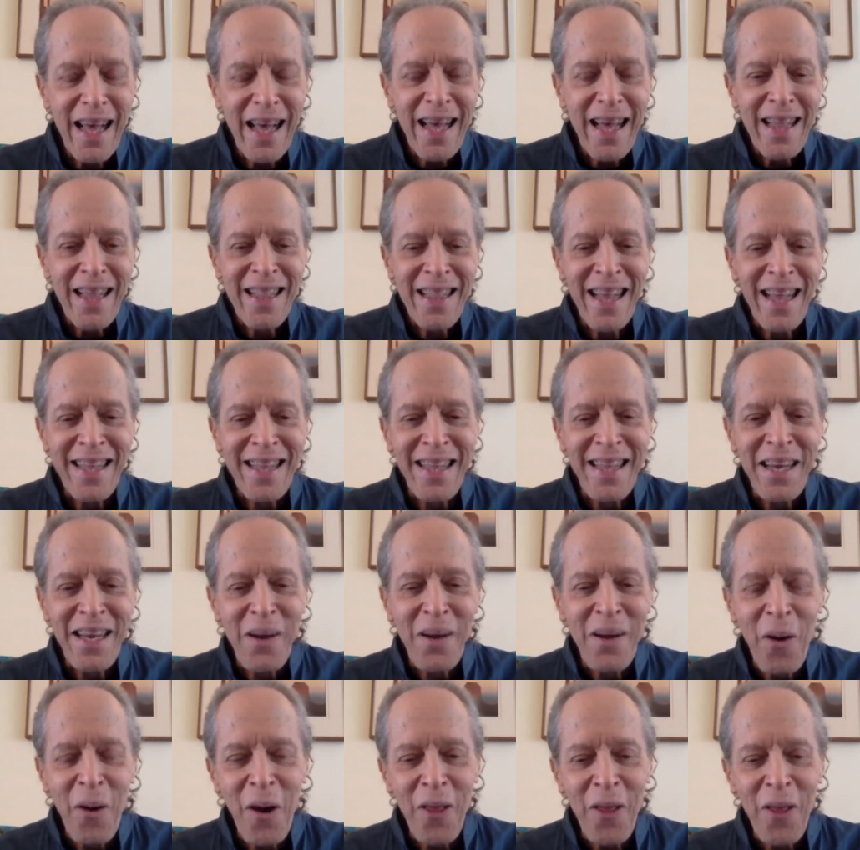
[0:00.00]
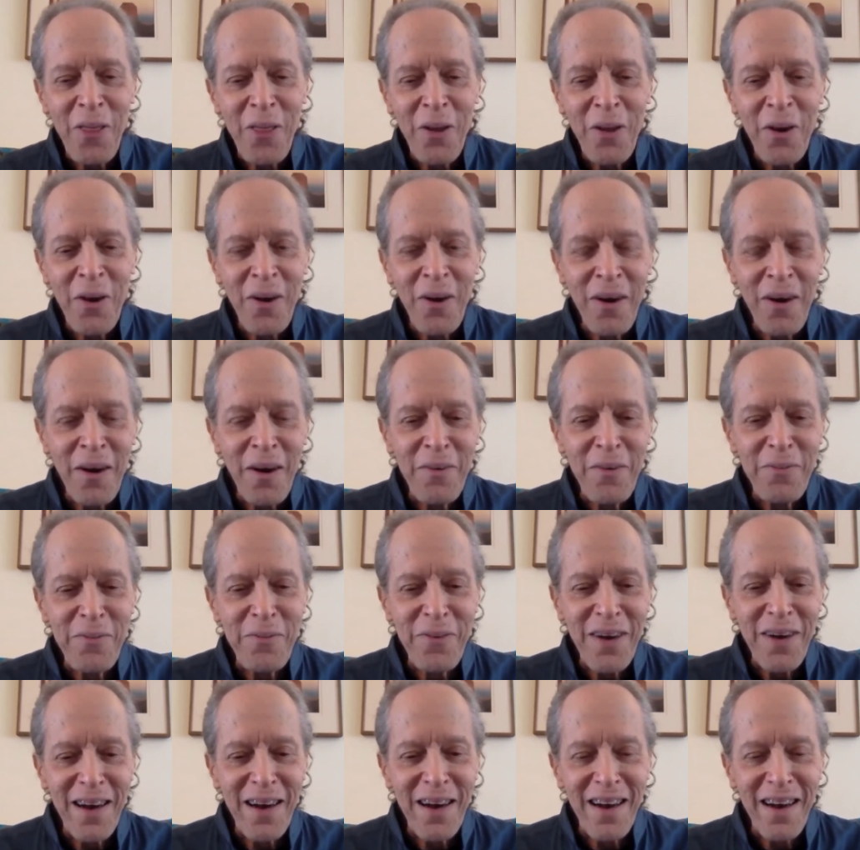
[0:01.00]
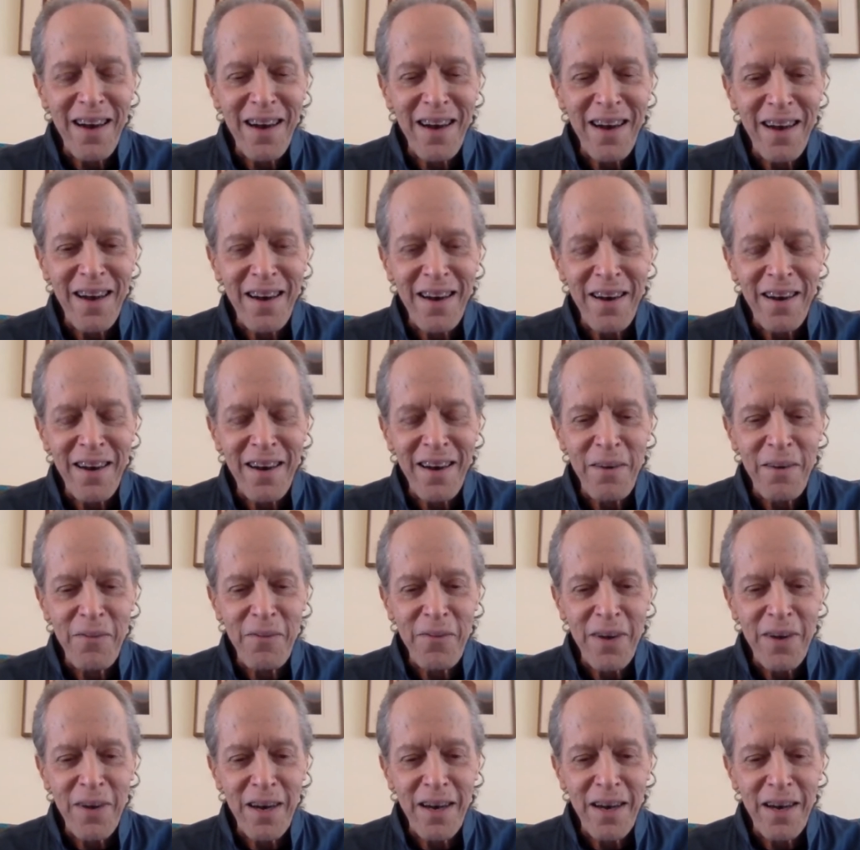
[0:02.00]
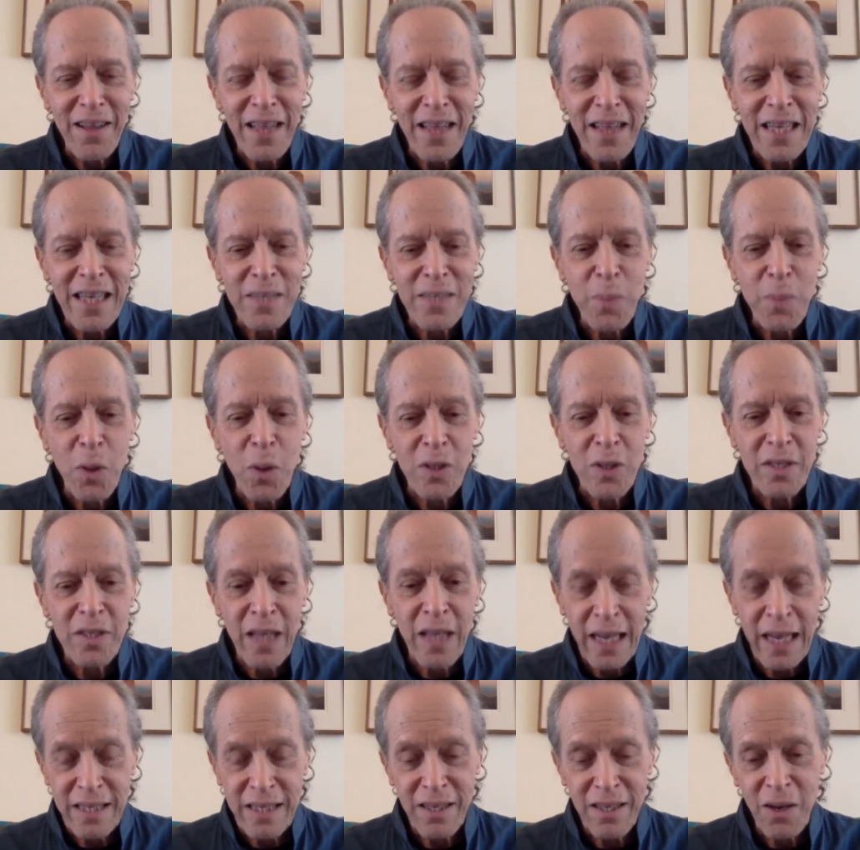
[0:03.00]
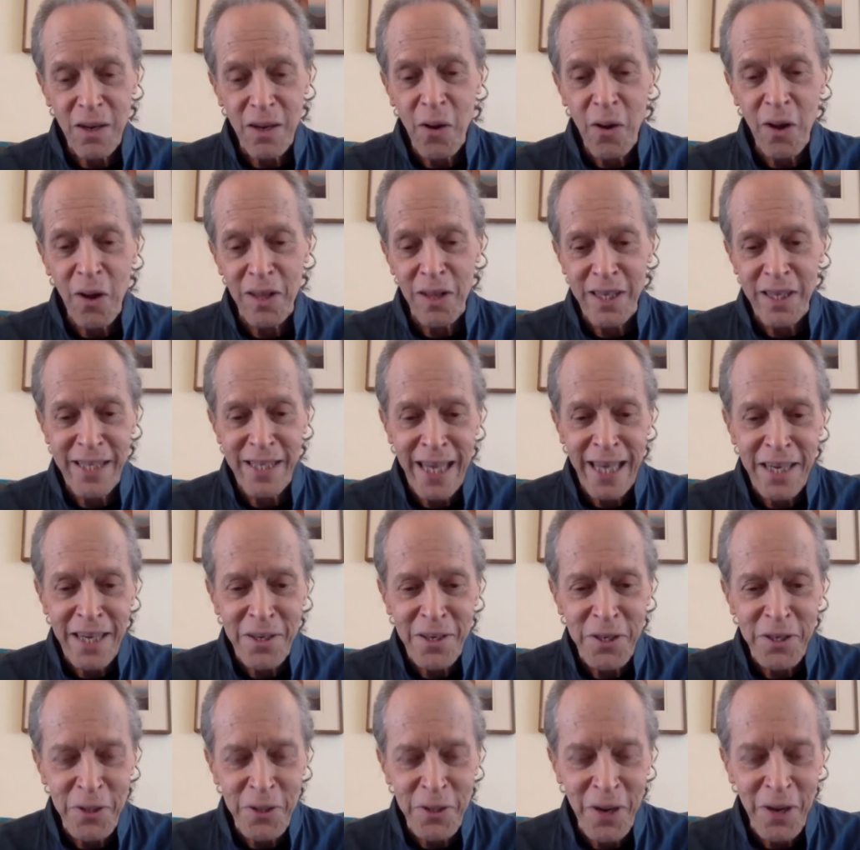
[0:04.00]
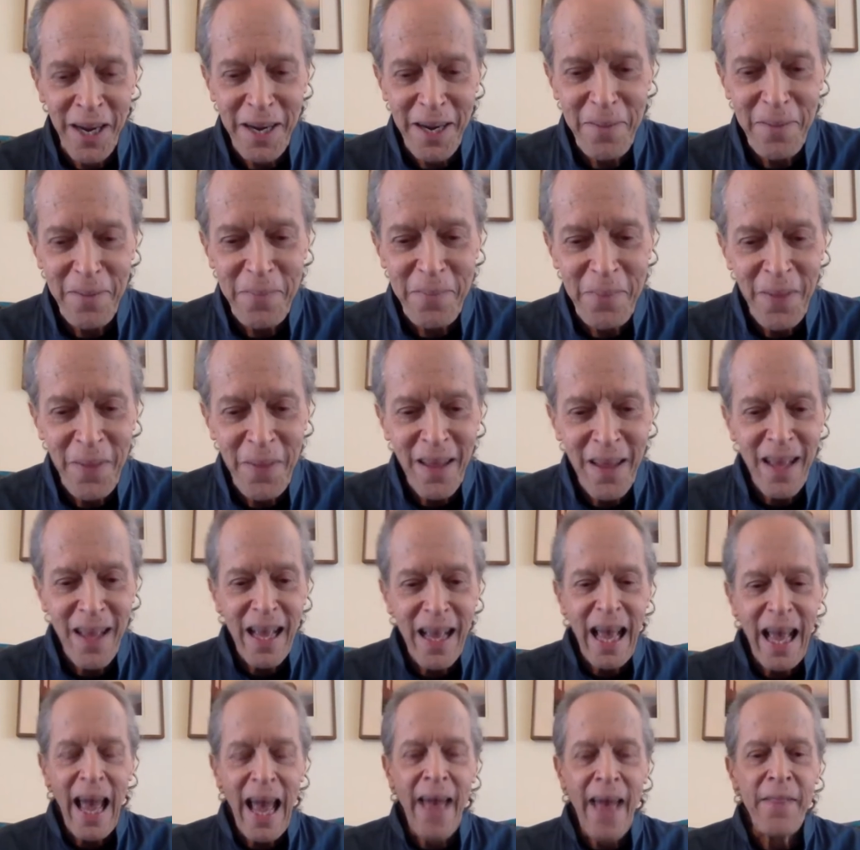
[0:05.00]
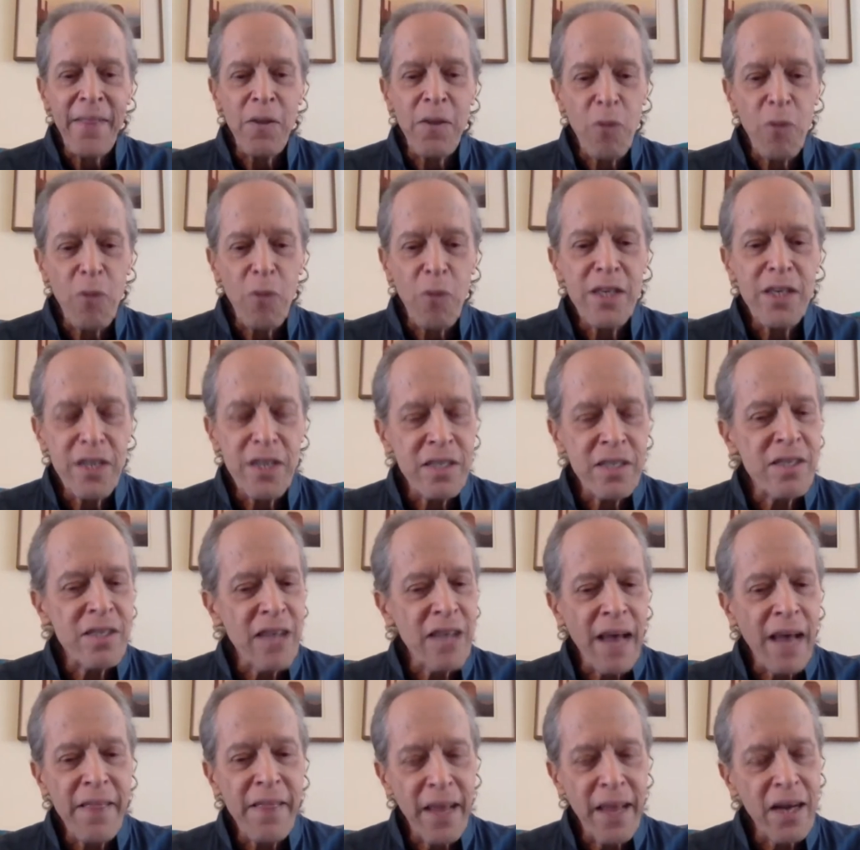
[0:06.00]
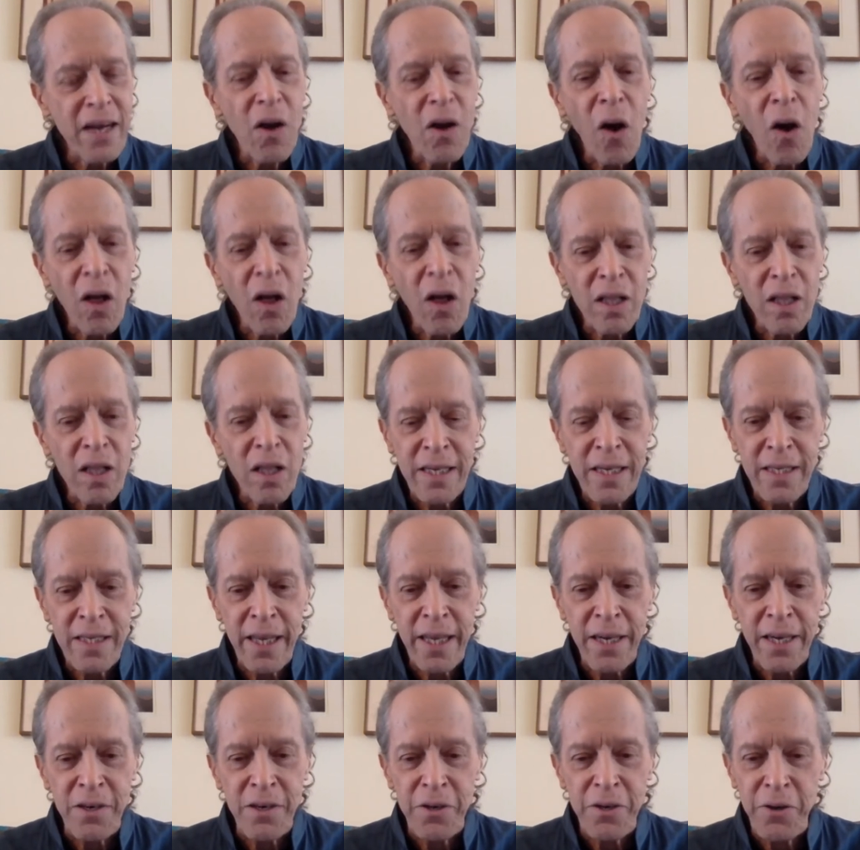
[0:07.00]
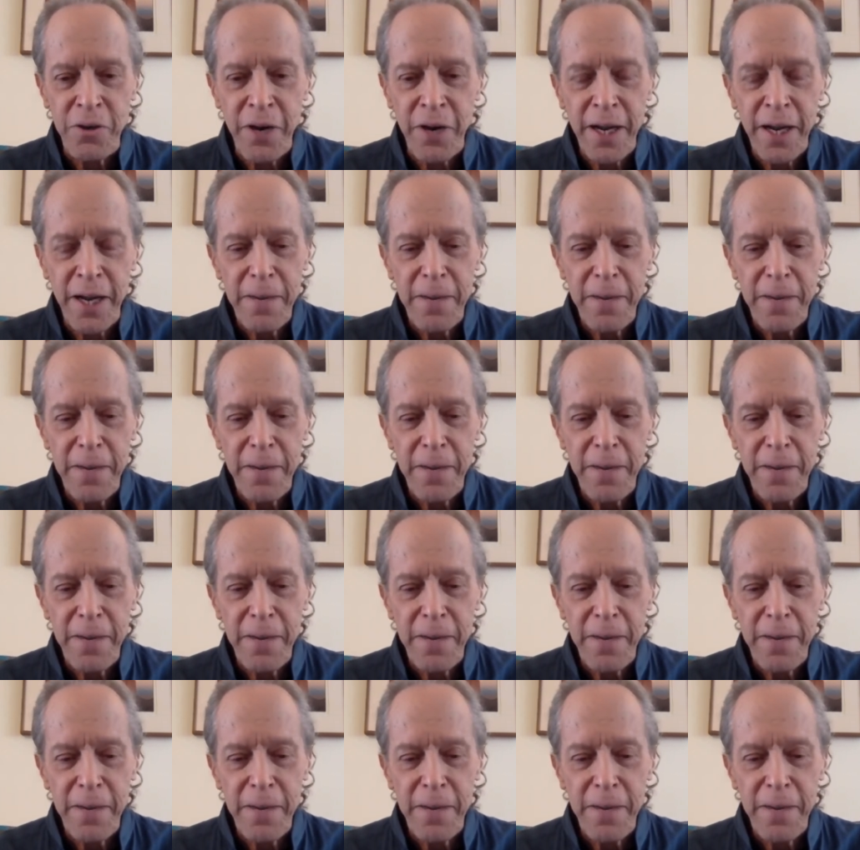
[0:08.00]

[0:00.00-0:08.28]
that the author of these books likes to call a cedar tree. And the Russians, I think, call it a cedar tree.